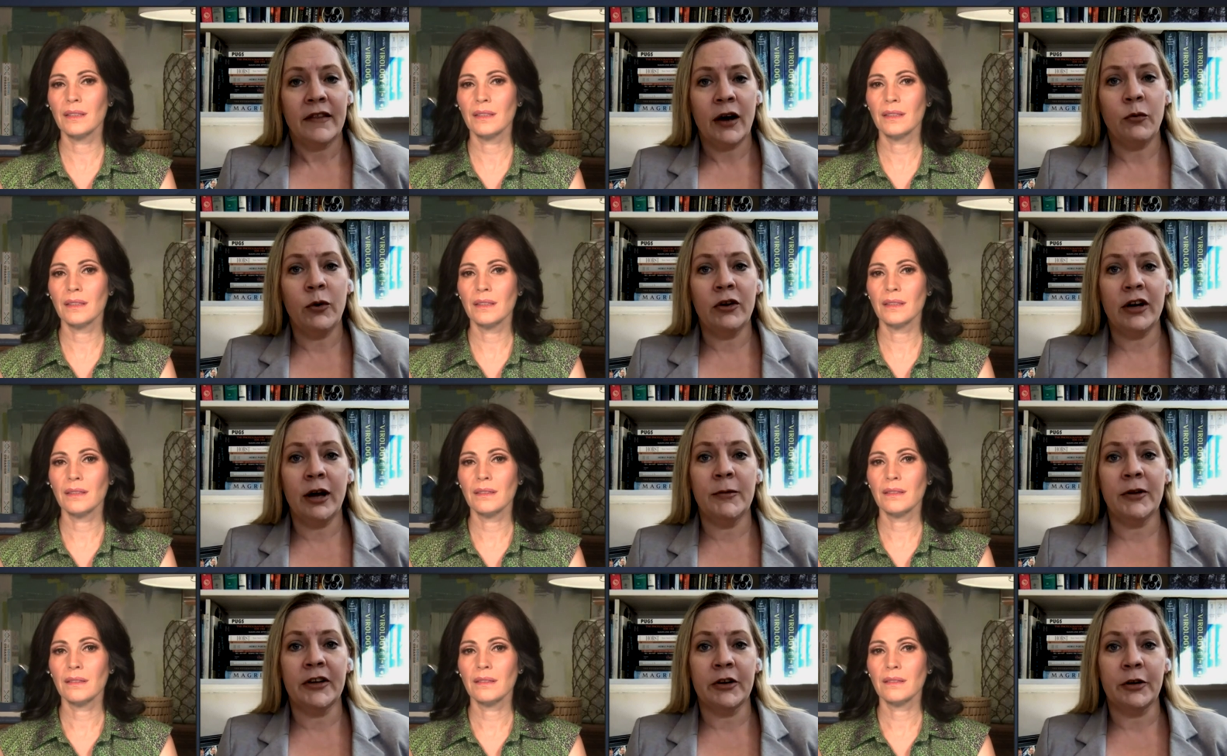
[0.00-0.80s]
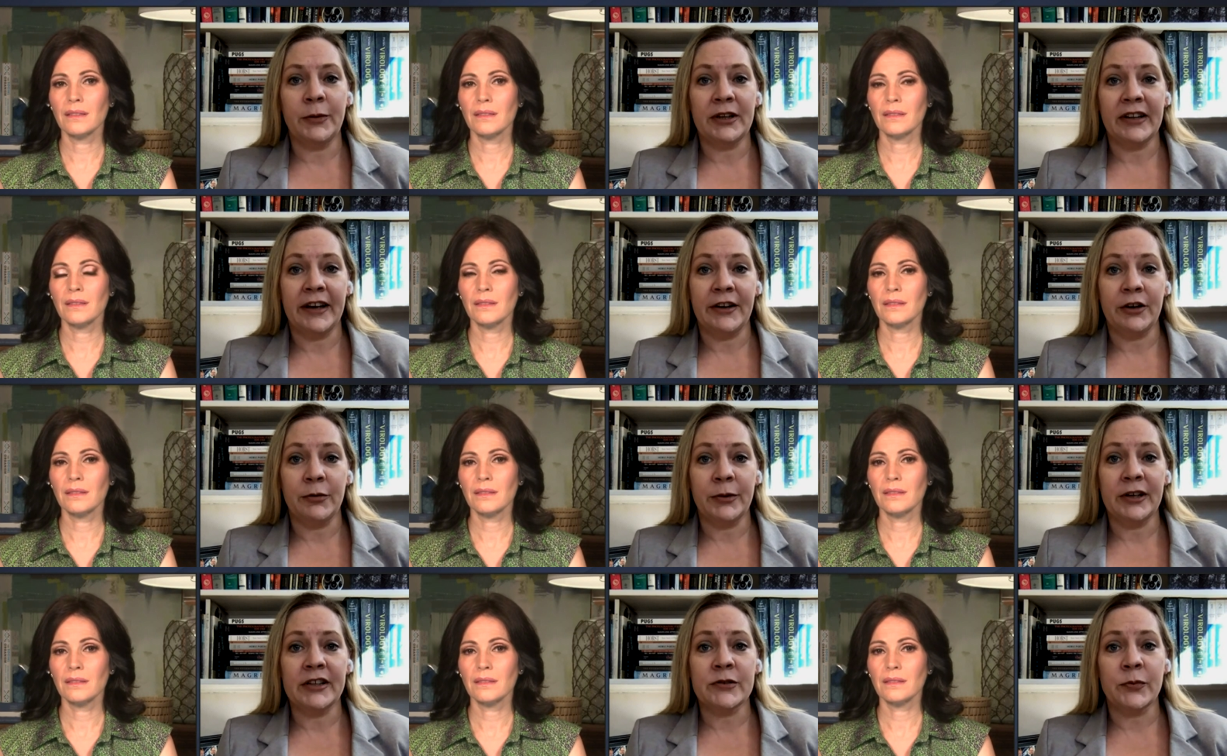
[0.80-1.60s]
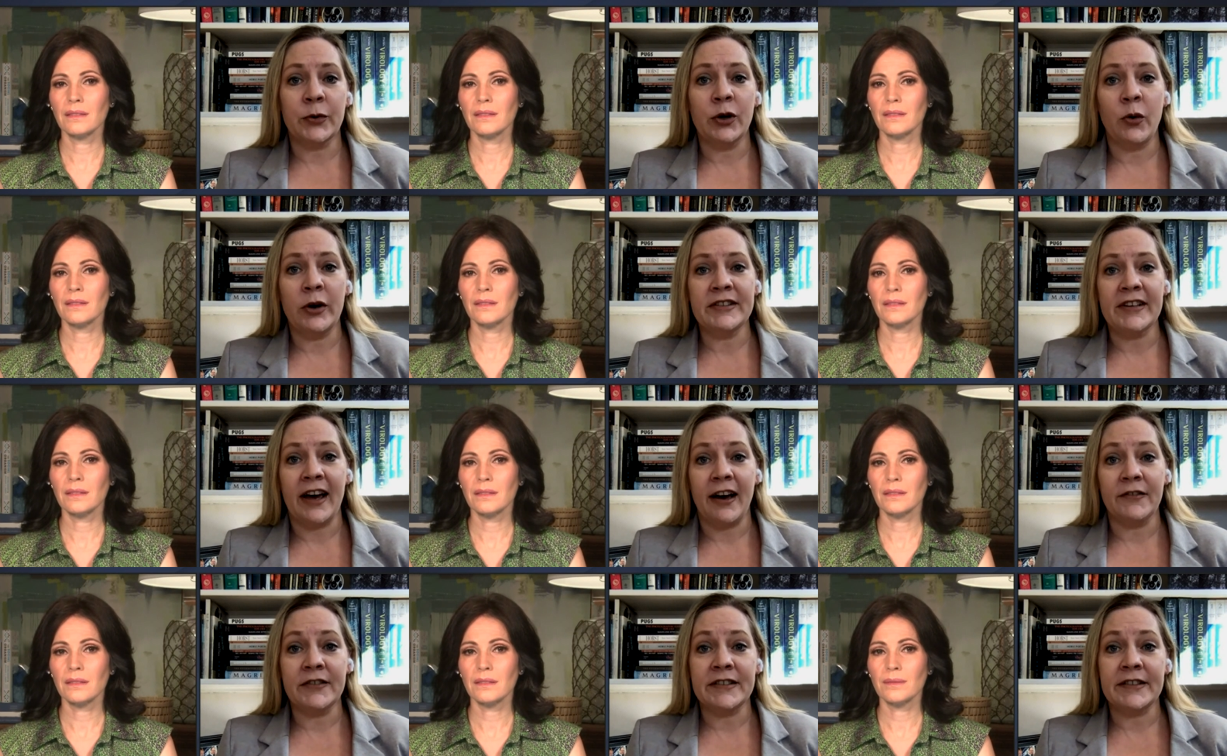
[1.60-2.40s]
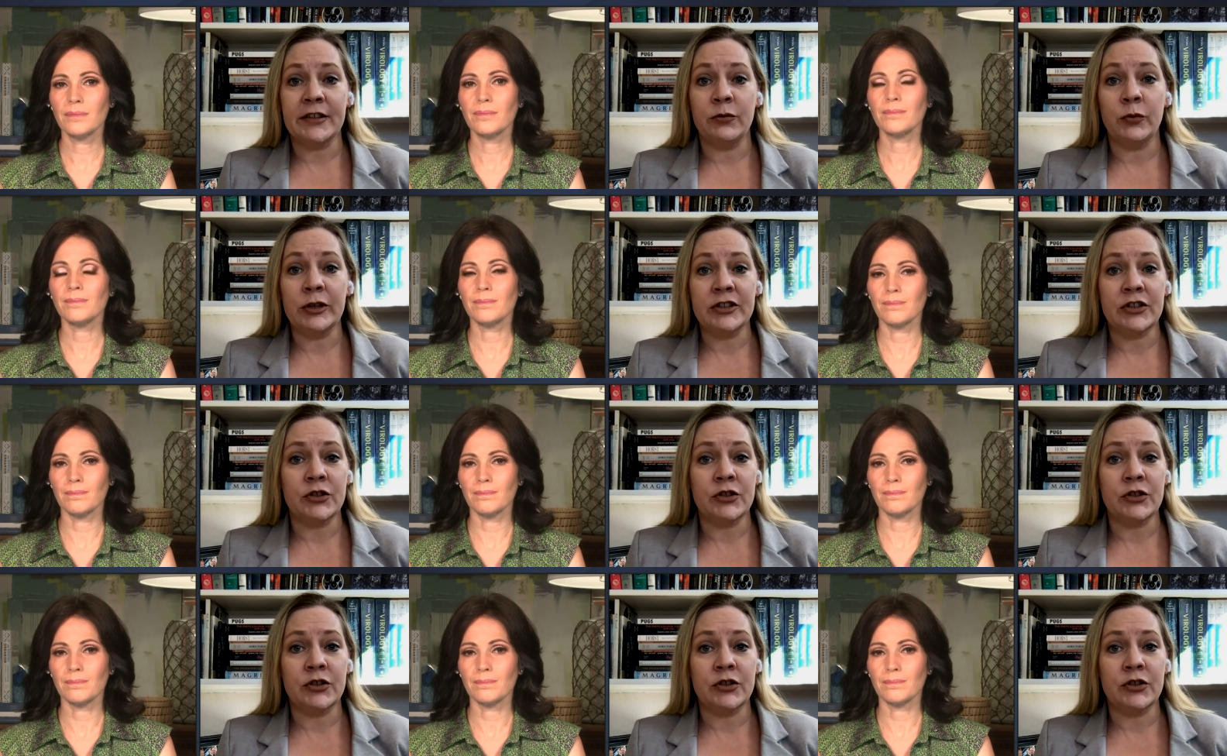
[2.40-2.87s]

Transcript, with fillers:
Speaker 1: That will come a little bit later because we're going to have to see which mm-hmm.